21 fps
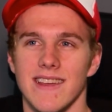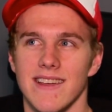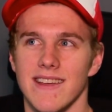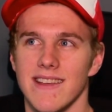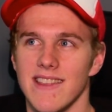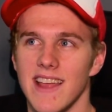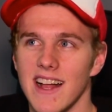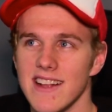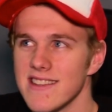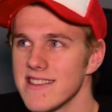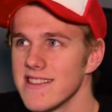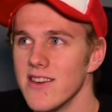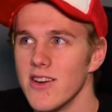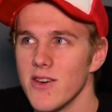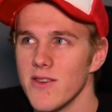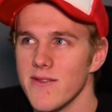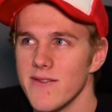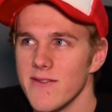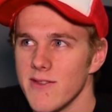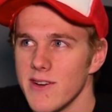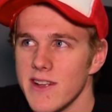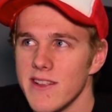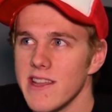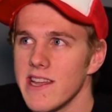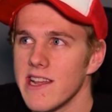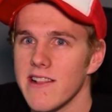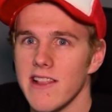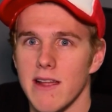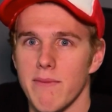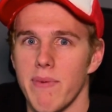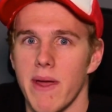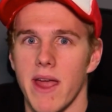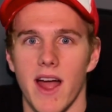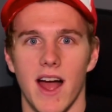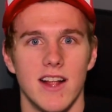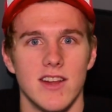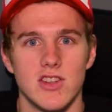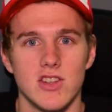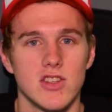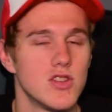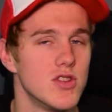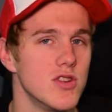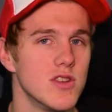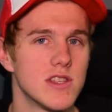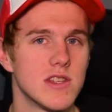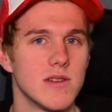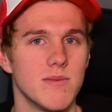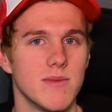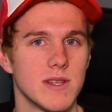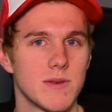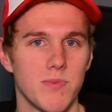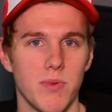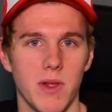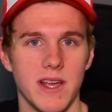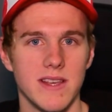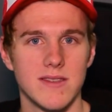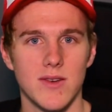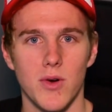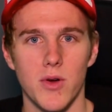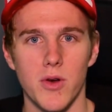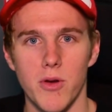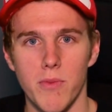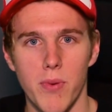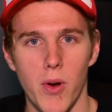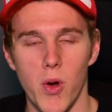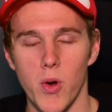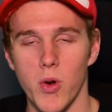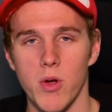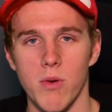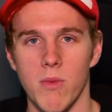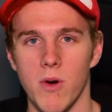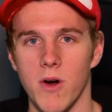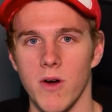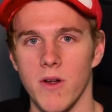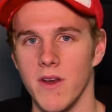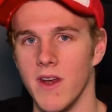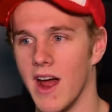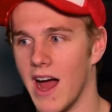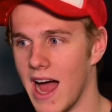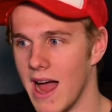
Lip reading: that's not really clickbait. I just use them as placeholder Pokemon.